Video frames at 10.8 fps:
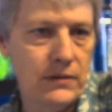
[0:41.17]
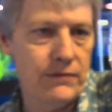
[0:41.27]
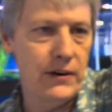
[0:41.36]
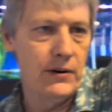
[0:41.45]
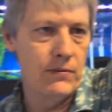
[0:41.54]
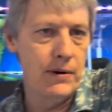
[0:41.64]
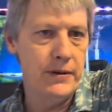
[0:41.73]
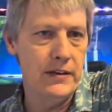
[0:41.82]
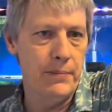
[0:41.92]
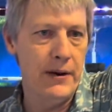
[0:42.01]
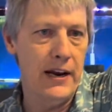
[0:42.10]
look very rummy
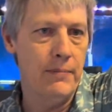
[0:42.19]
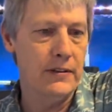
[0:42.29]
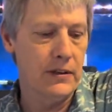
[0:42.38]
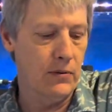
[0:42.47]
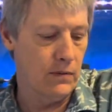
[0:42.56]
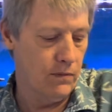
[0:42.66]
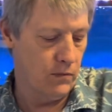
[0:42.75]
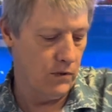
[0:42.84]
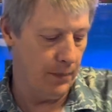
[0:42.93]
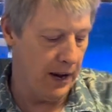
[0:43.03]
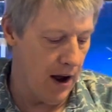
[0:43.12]
in the bag, but they'll
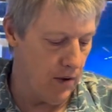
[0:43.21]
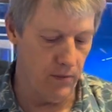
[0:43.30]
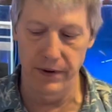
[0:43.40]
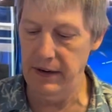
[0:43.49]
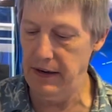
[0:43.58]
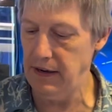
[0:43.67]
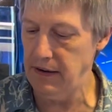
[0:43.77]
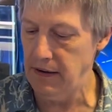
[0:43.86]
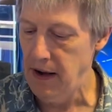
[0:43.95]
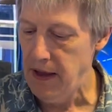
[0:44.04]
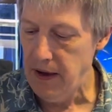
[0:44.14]
rummy out when they get
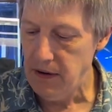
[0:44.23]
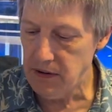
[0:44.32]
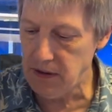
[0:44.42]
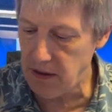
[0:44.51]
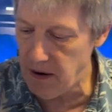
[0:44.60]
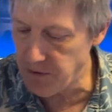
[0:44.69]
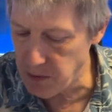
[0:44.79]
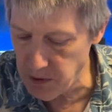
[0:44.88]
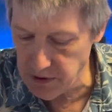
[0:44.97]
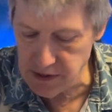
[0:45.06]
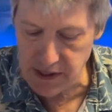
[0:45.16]

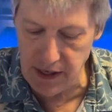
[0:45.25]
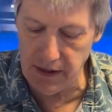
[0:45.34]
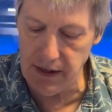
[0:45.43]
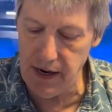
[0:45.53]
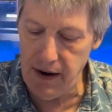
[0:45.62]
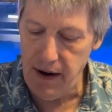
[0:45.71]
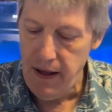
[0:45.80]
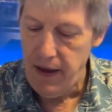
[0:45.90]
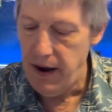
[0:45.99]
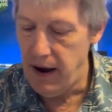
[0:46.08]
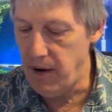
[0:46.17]
comfortable and settle in.
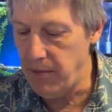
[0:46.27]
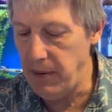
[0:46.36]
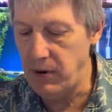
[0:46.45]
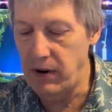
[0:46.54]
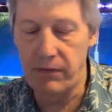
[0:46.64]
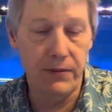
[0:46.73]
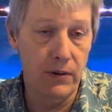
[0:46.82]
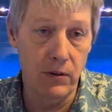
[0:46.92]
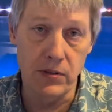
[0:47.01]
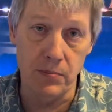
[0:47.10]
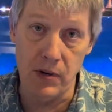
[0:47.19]
Remember, if you
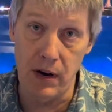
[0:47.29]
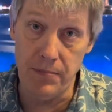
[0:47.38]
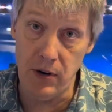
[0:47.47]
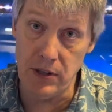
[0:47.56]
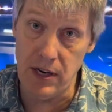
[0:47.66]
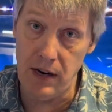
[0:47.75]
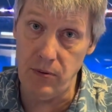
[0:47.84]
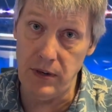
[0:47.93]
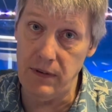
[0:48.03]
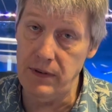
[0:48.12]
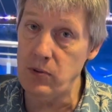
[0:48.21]
subscribe to our channel, we
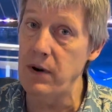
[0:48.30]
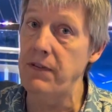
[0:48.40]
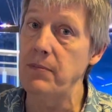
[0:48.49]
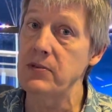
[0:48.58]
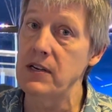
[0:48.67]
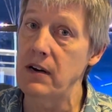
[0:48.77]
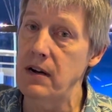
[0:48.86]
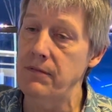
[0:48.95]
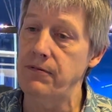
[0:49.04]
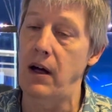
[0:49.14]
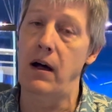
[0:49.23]
give you 25% off
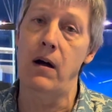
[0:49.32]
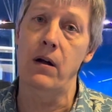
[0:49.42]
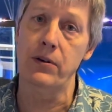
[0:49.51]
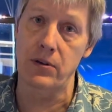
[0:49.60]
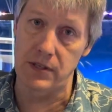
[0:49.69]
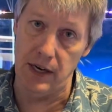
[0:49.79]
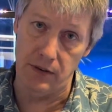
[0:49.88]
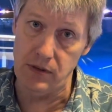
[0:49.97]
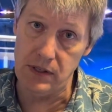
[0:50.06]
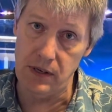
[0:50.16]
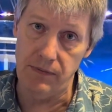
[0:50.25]
all your
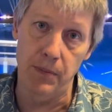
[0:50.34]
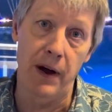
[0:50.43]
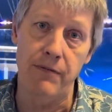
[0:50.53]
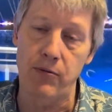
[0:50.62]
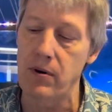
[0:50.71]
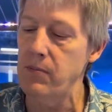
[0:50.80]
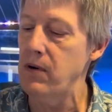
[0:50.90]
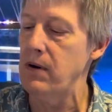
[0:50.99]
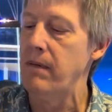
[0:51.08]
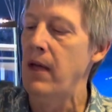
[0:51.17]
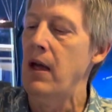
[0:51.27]
tetras if you buy 4 or
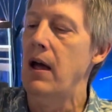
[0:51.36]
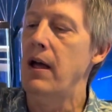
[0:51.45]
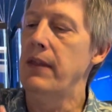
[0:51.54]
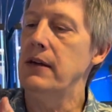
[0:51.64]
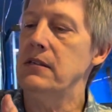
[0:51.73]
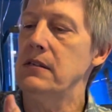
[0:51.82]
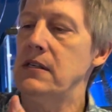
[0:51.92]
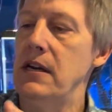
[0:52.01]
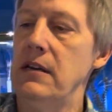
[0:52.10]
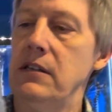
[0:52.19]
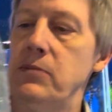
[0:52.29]
more. And that's a standing